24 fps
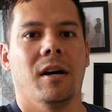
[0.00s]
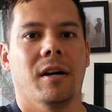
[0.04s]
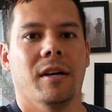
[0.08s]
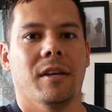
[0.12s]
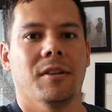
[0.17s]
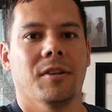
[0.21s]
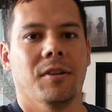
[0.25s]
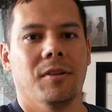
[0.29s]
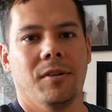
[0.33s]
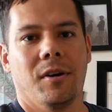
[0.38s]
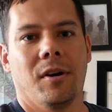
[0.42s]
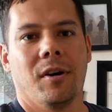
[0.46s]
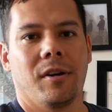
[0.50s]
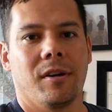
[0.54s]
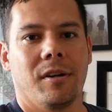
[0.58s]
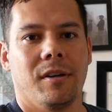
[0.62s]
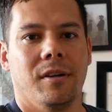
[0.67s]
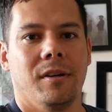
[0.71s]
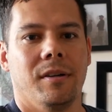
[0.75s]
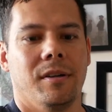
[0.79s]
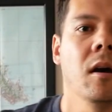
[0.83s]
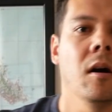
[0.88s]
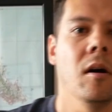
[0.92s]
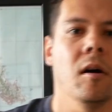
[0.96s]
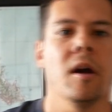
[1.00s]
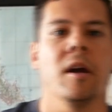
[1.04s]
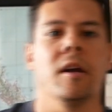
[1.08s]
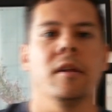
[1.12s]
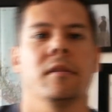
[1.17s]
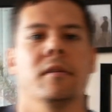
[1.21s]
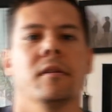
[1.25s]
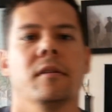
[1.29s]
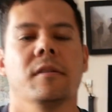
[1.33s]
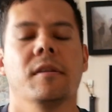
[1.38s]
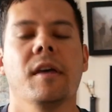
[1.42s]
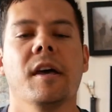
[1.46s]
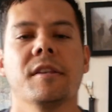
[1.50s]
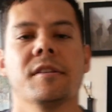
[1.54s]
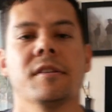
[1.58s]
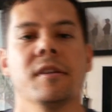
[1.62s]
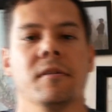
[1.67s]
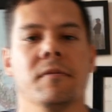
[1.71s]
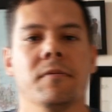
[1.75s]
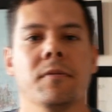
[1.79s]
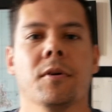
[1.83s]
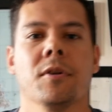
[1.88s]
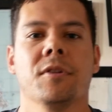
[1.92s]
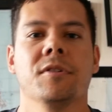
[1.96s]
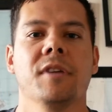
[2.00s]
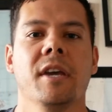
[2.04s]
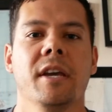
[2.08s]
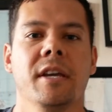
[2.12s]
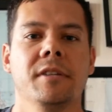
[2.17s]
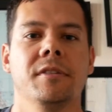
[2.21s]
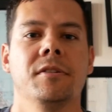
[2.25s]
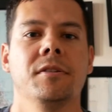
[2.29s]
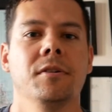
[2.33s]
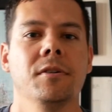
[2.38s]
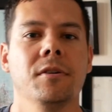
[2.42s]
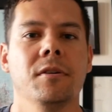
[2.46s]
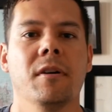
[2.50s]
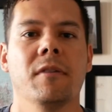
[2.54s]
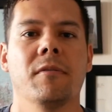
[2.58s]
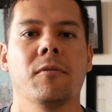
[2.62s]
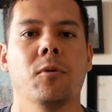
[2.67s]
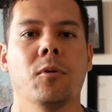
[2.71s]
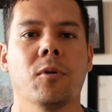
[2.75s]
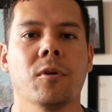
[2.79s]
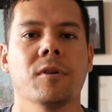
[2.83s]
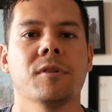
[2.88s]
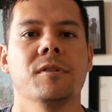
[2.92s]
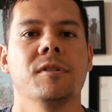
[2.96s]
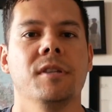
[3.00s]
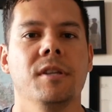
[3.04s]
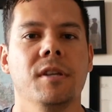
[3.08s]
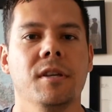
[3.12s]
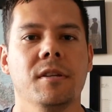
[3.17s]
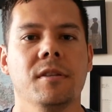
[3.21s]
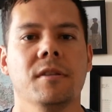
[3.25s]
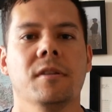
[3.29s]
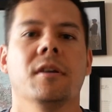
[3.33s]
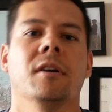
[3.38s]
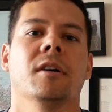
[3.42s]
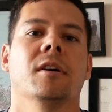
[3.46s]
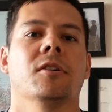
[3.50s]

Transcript: In the dark. Alright, that's it for day 2 of quarantine.